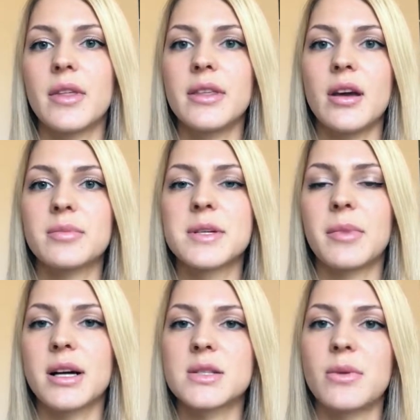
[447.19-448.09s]
the
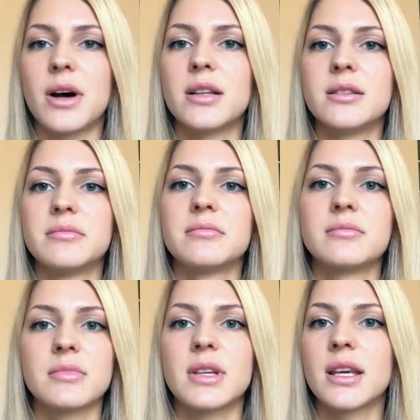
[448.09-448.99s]
optimized one
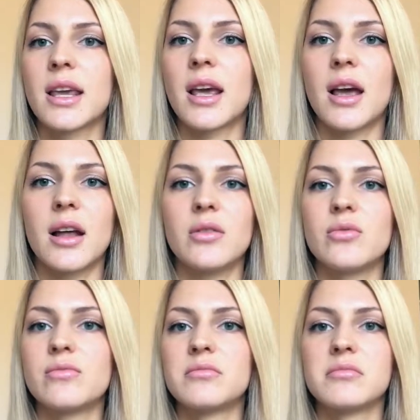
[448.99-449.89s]
can
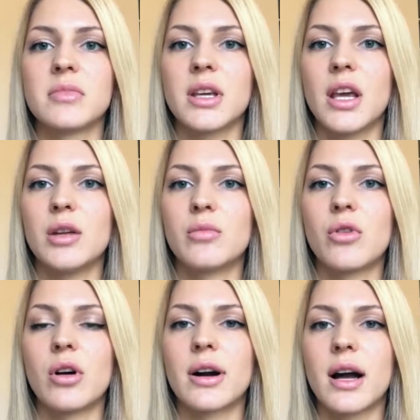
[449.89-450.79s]
gain
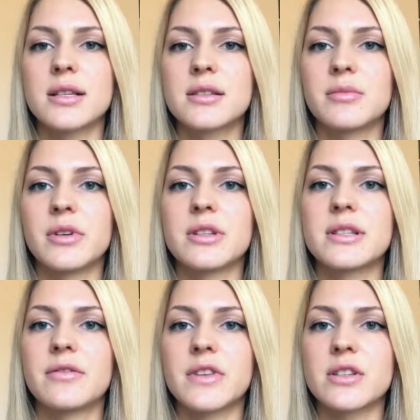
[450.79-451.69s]
more customers,
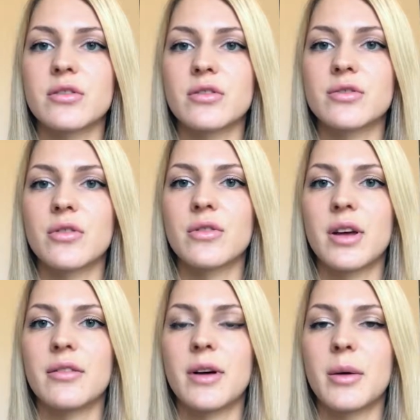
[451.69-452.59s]
visitors of
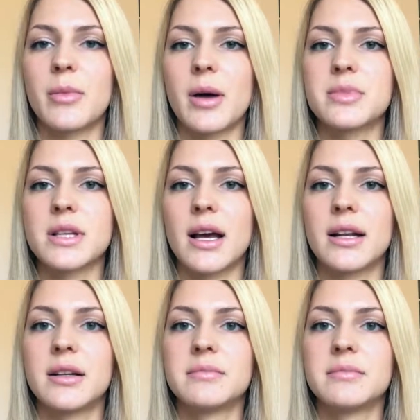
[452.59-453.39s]
their website,